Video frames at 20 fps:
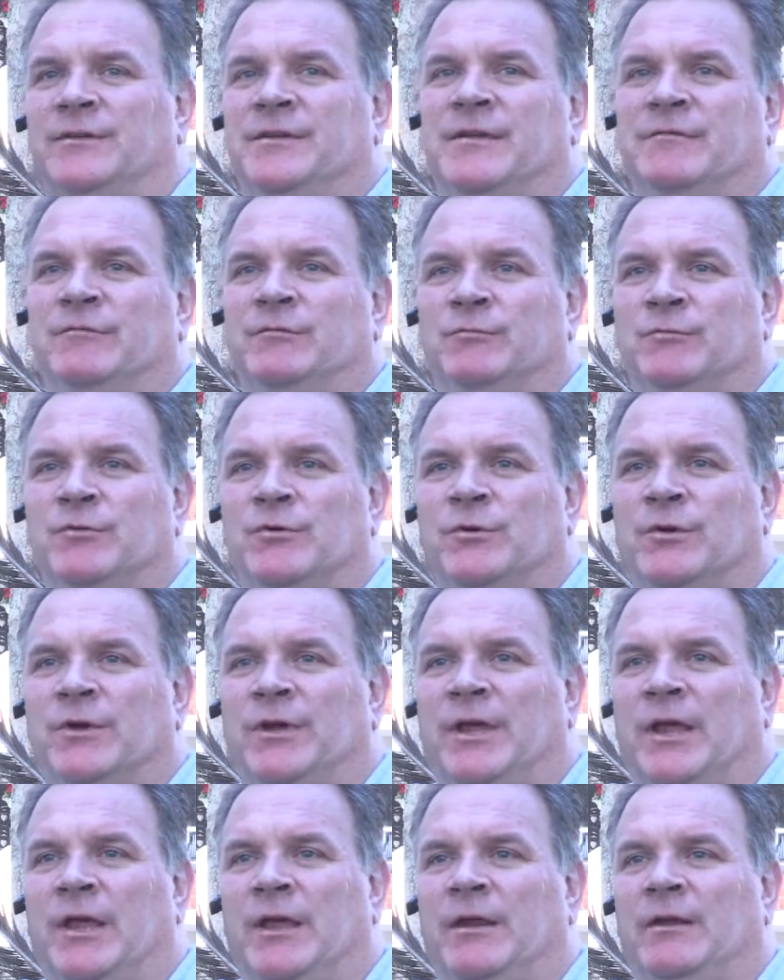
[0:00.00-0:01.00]
never walk
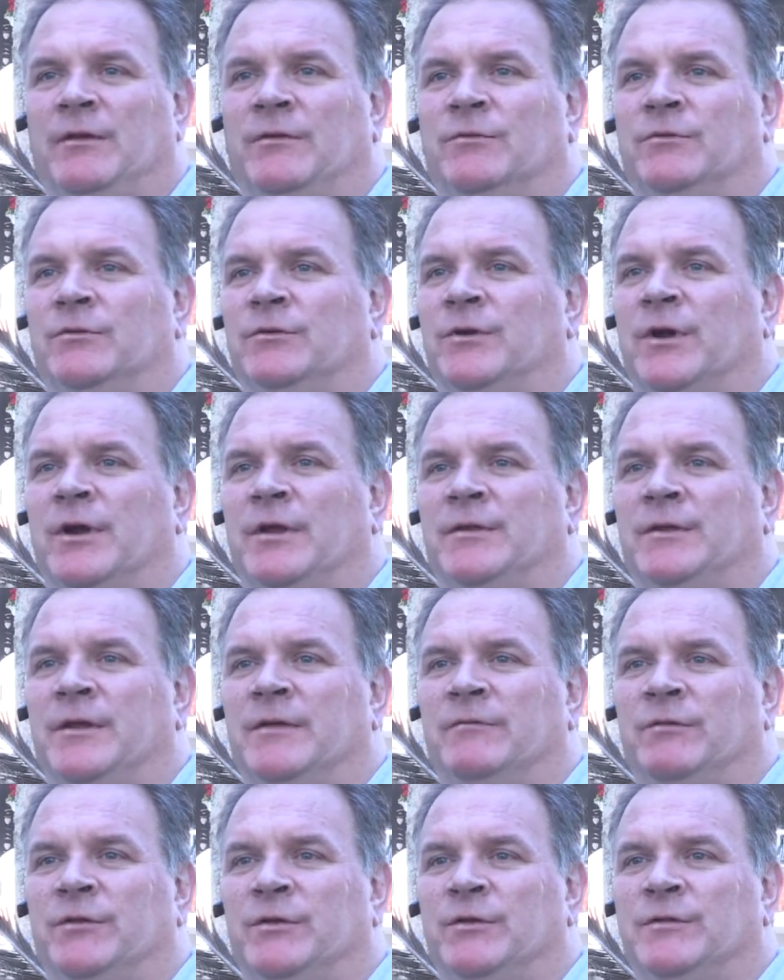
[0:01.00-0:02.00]
again or I'd
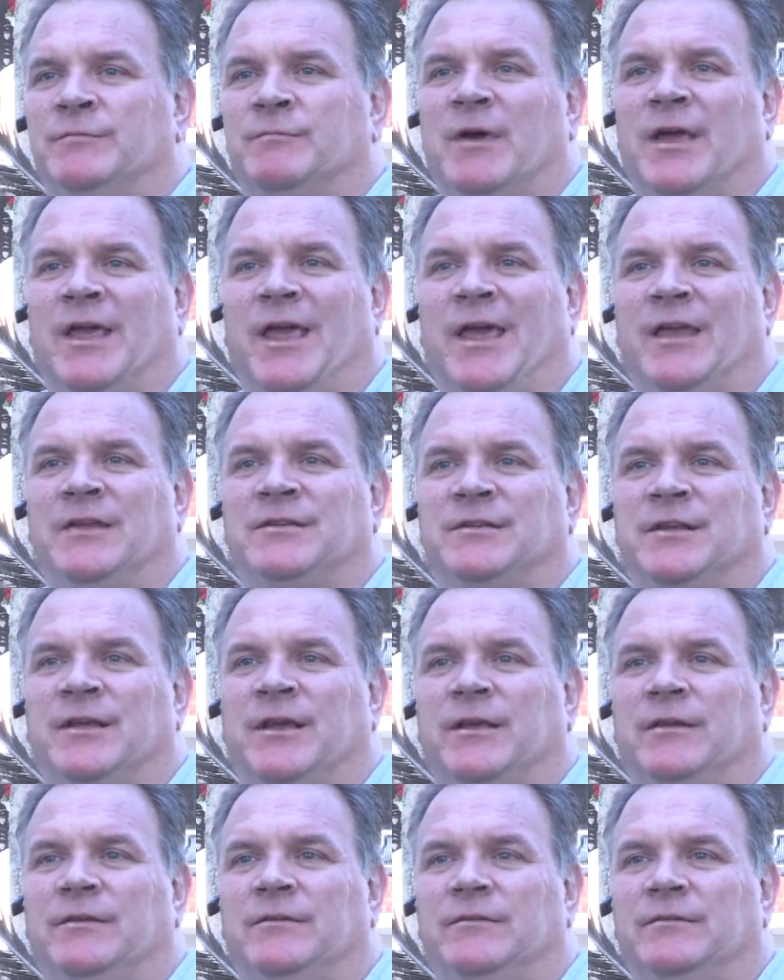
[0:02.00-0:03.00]
never use my hands
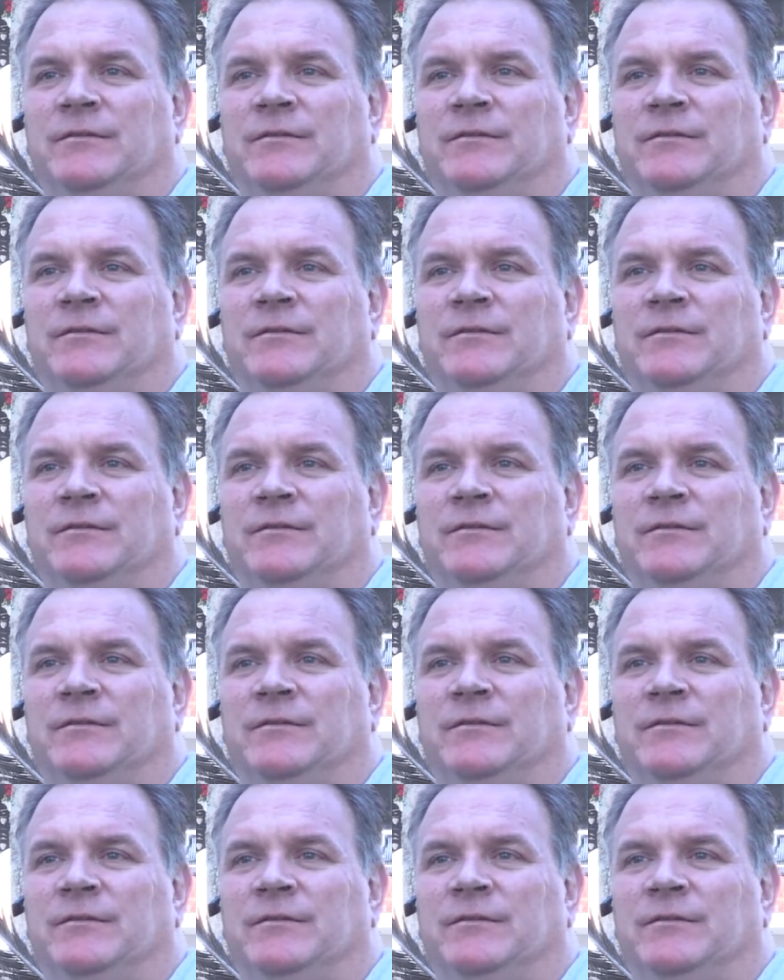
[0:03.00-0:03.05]
again.